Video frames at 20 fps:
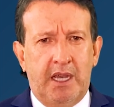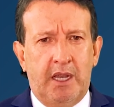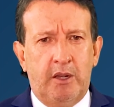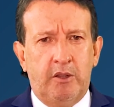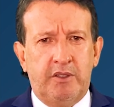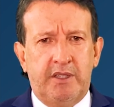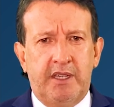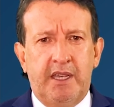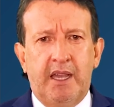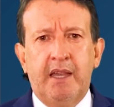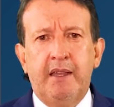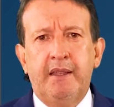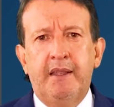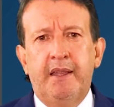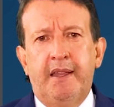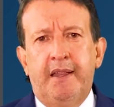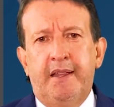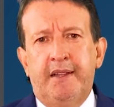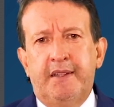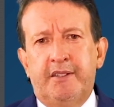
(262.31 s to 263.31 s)
increase the
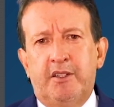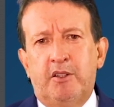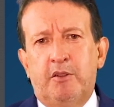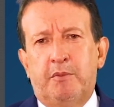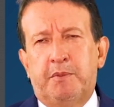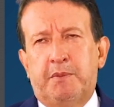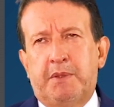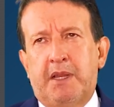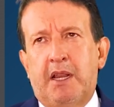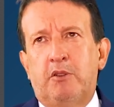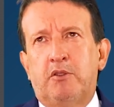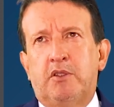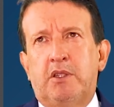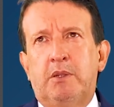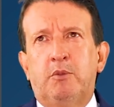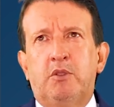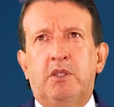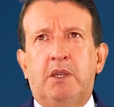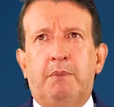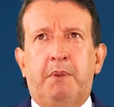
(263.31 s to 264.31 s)
sagitta
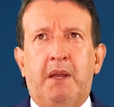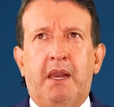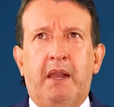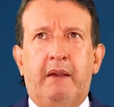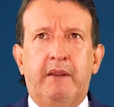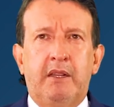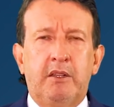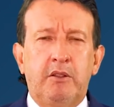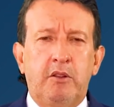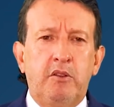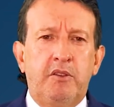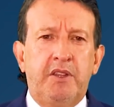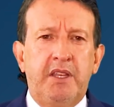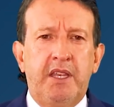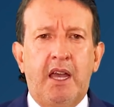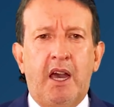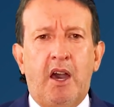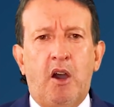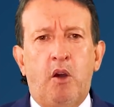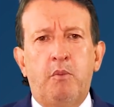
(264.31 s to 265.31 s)
in the middle part of the
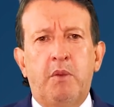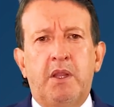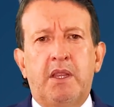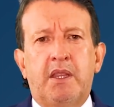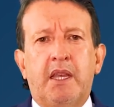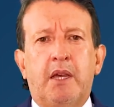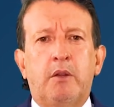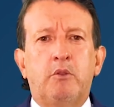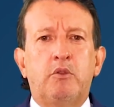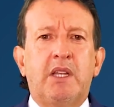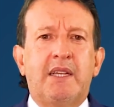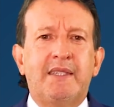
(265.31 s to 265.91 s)
contact lens,